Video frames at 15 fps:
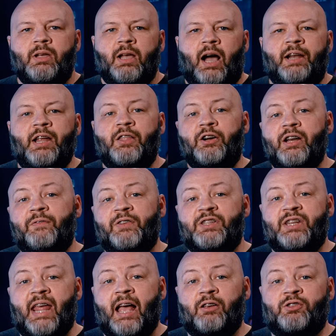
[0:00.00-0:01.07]
Another difference
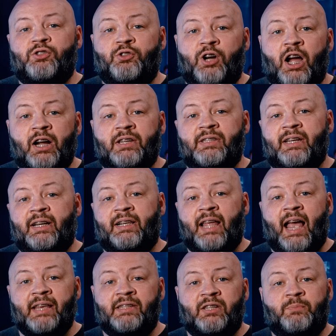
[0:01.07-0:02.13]
in how structs and
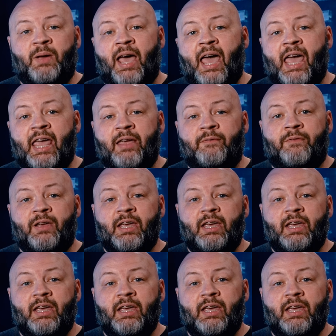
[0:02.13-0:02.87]
classes behave